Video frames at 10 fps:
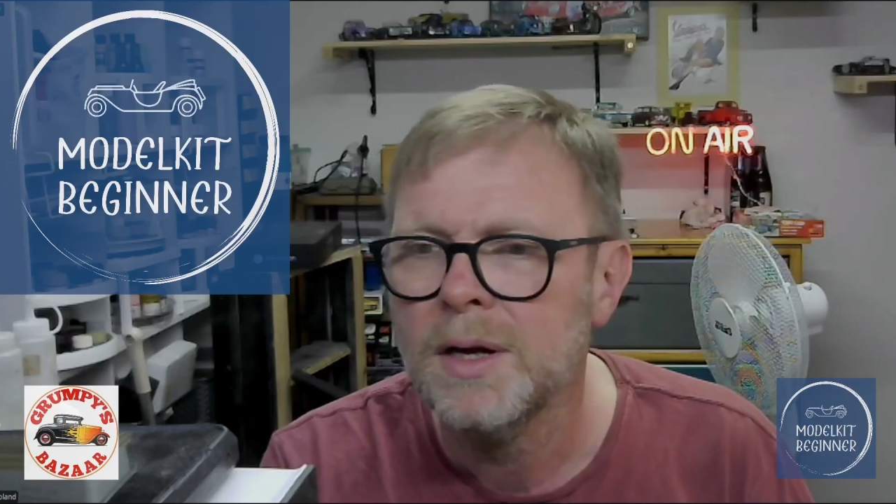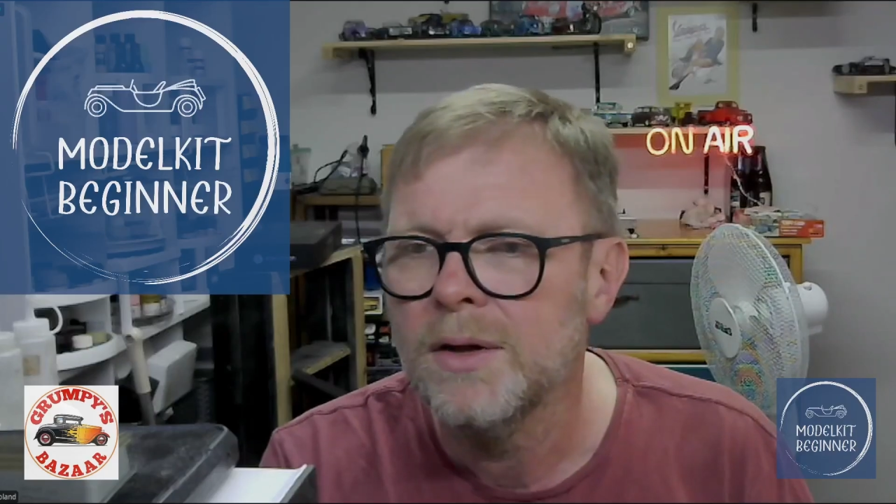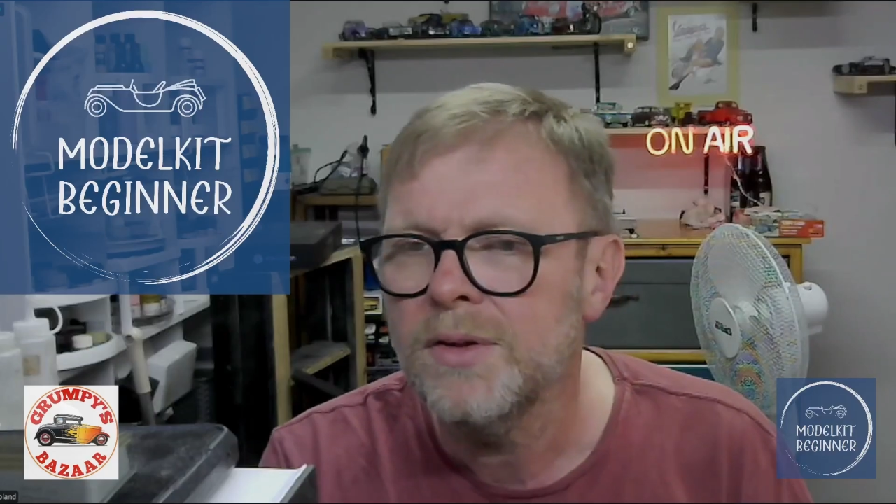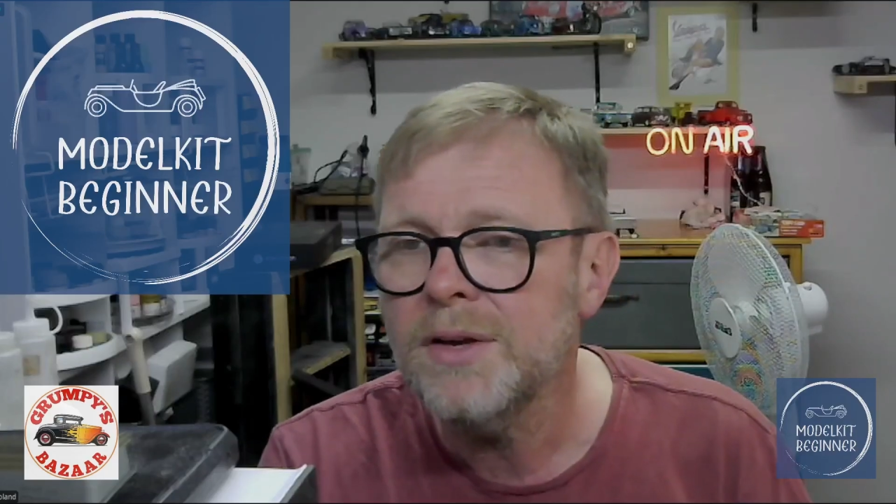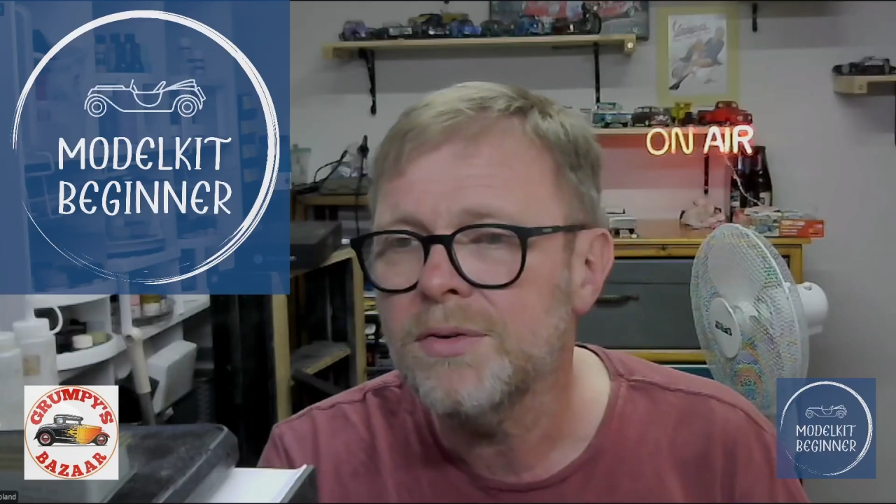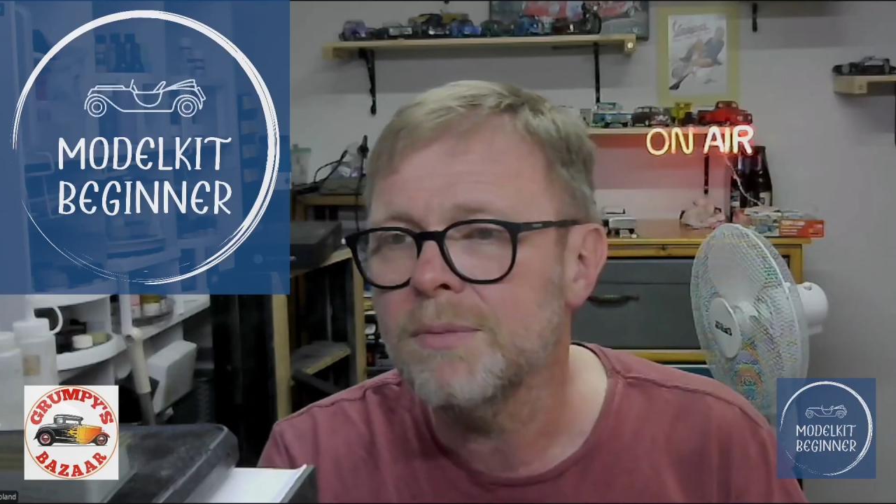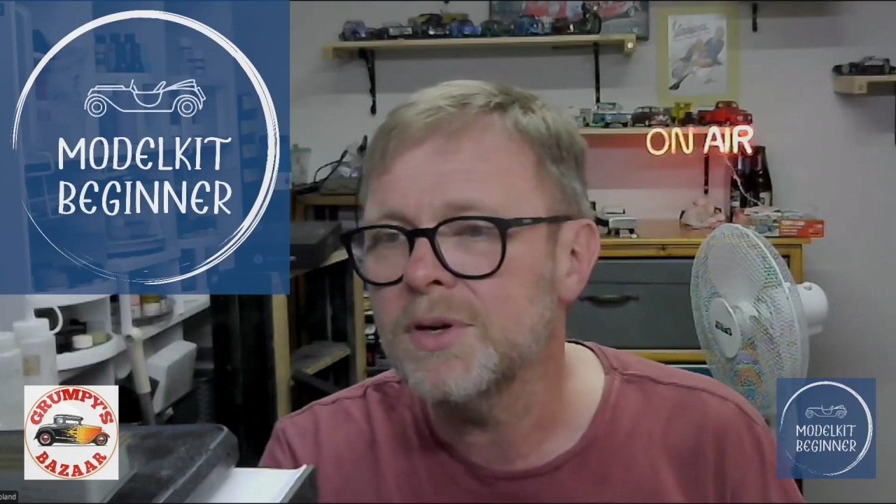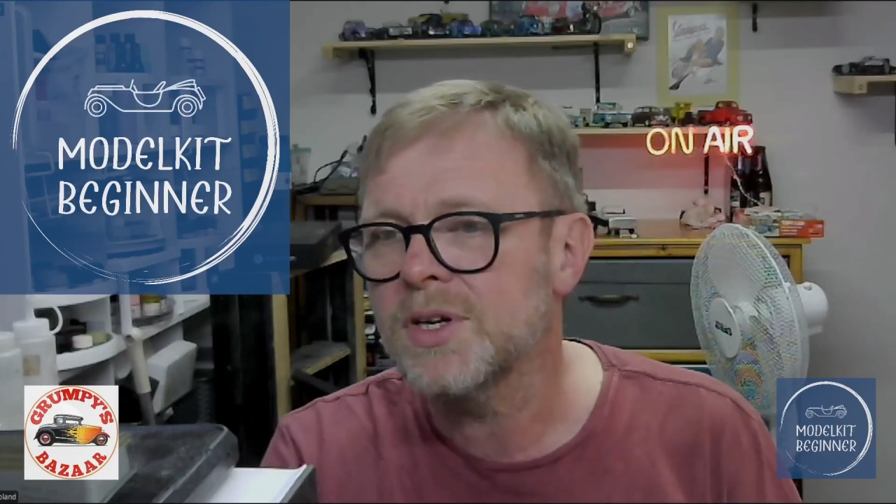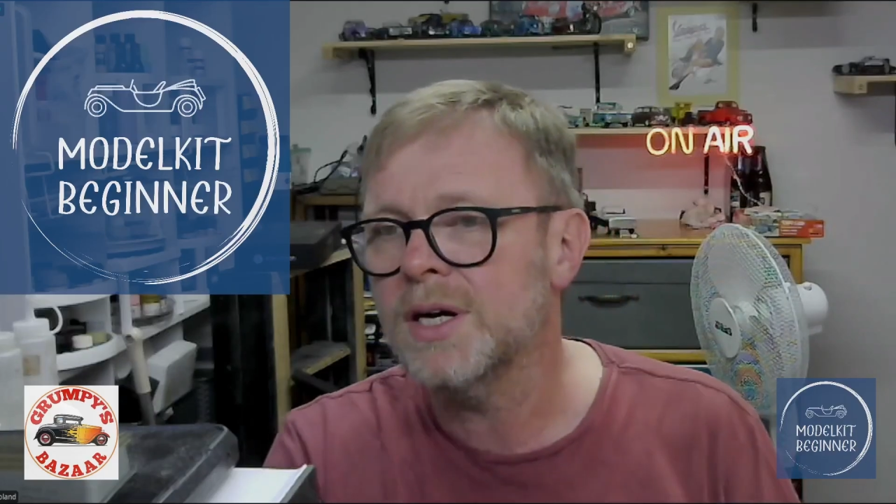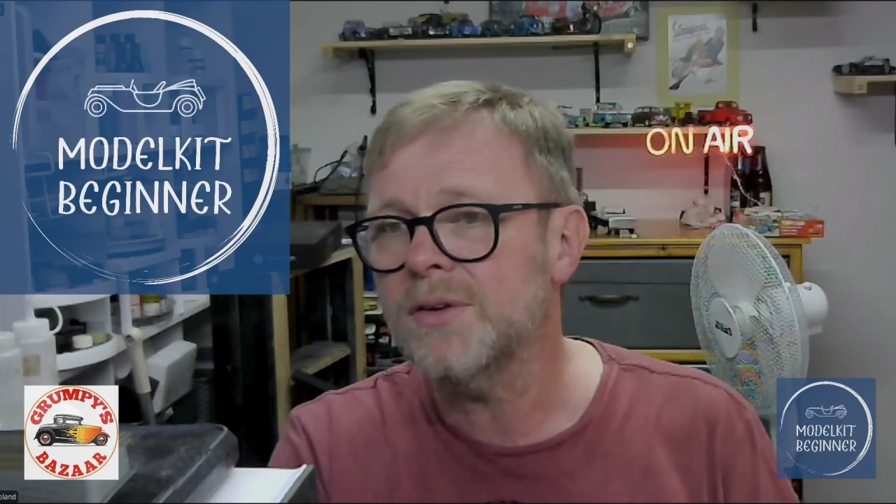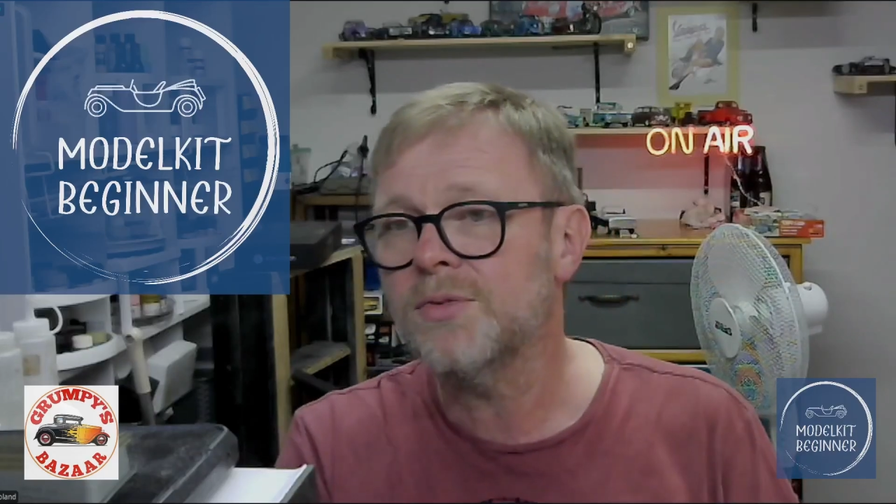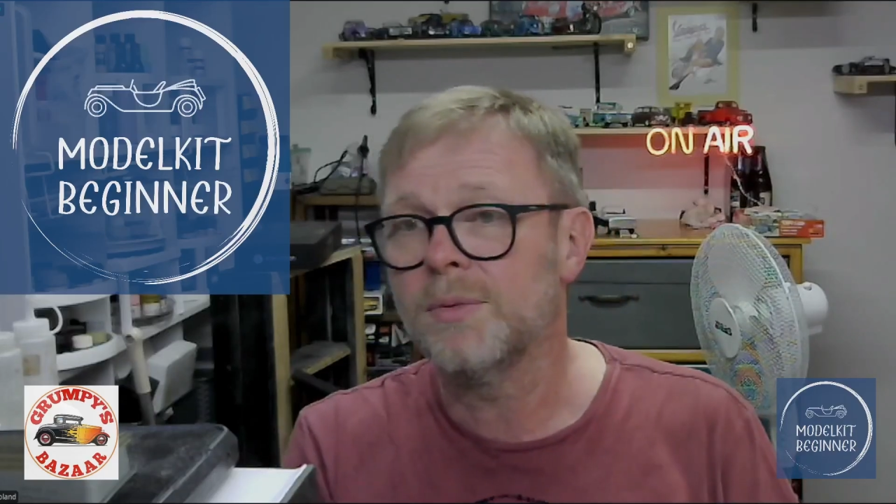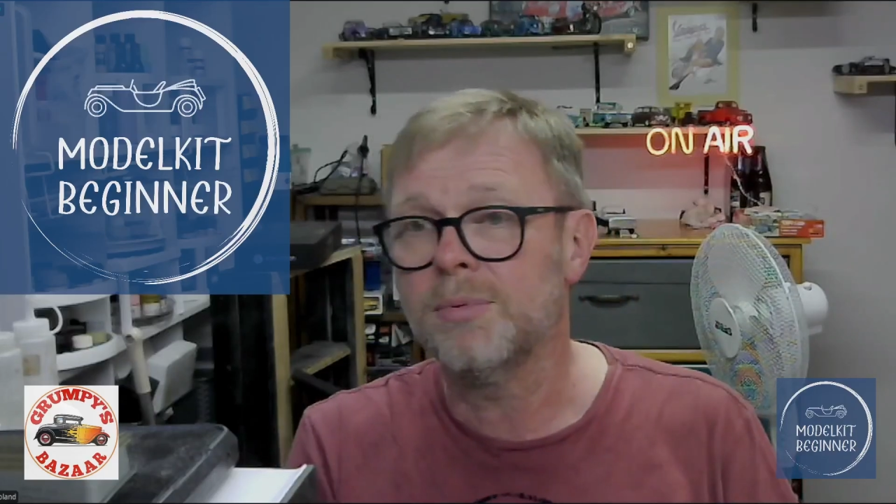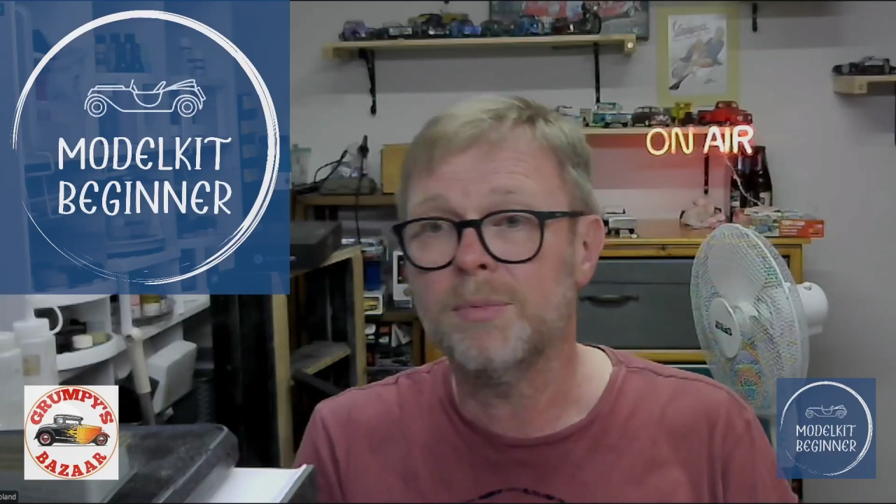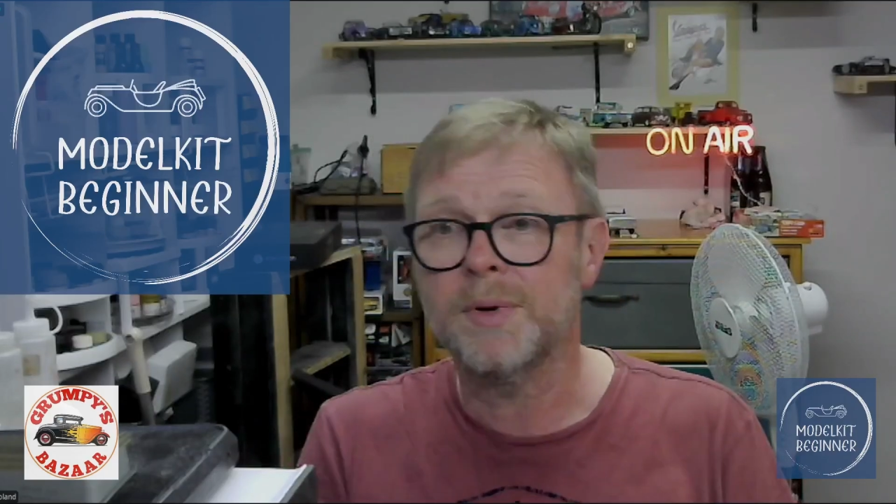thanks very much, guys, for
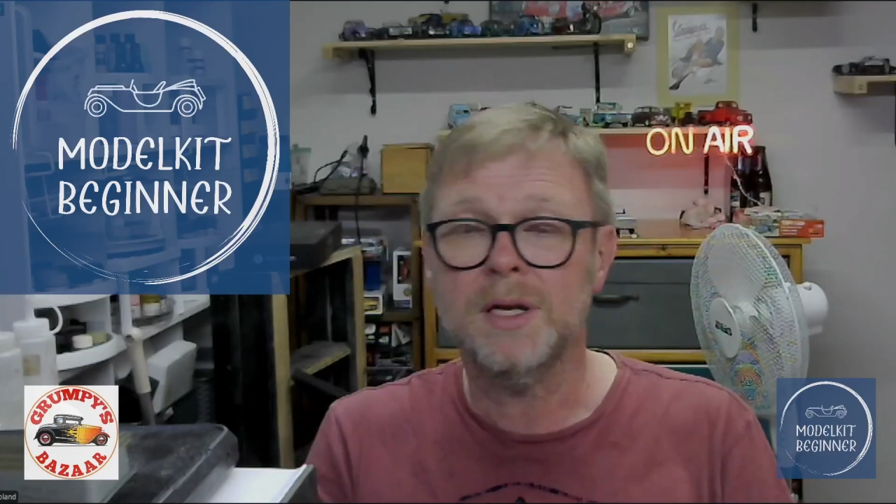popping